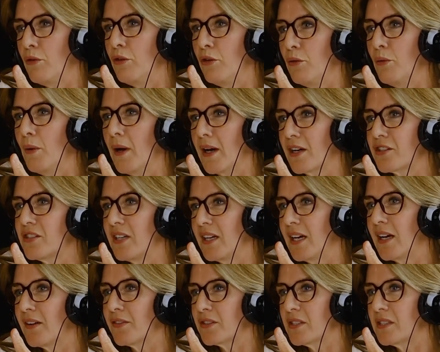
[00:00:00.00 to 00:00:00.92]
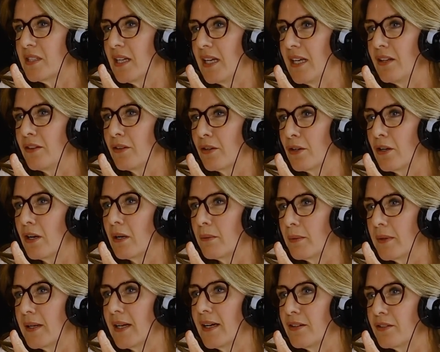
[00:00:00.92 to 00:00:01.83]
You actually have to take the
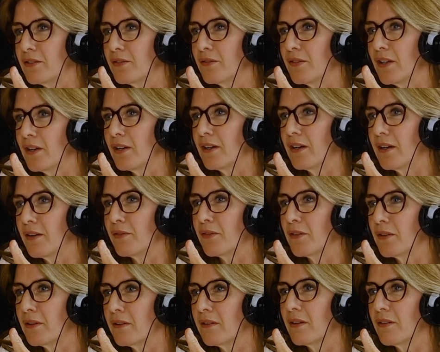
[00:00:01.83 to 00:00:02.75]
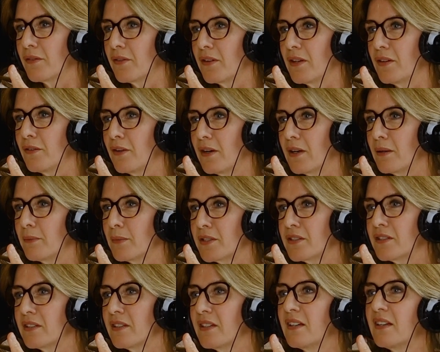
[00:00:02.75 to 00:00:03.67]
carbon out of the
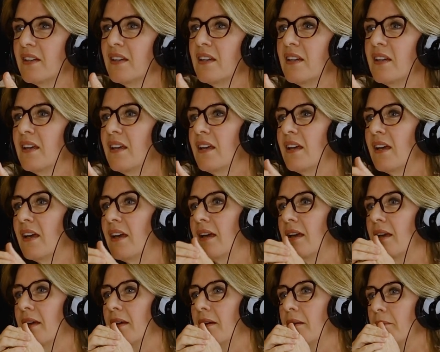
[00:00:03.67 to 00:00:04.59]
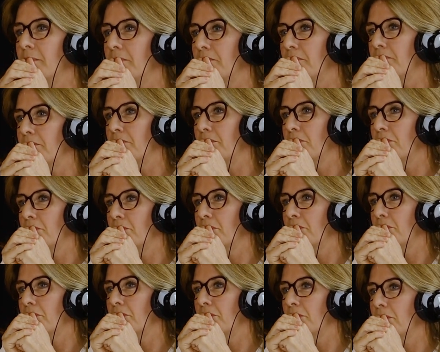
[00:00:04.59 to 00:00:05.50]
environment.
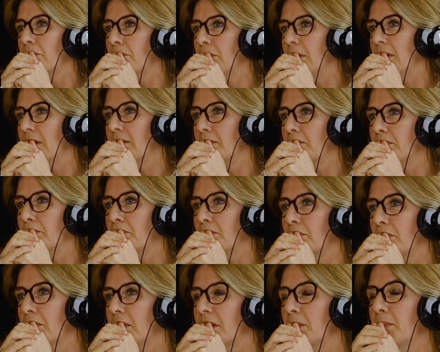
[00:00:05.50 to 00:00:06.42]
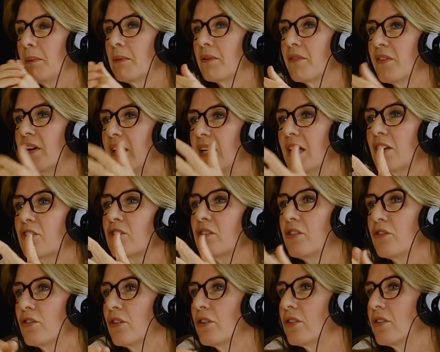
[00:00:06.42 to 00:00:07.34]
Yeah, I think people are very
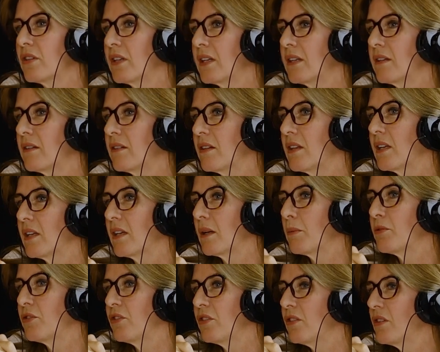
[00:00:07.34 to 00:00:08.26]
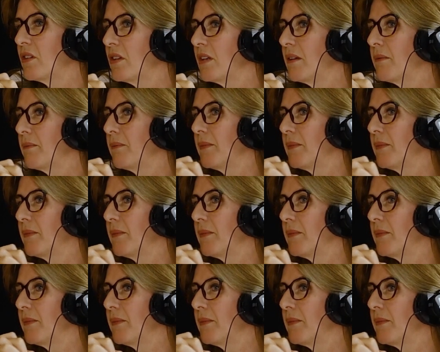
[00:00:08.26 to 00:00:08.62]
naturally drawn to that opportunity.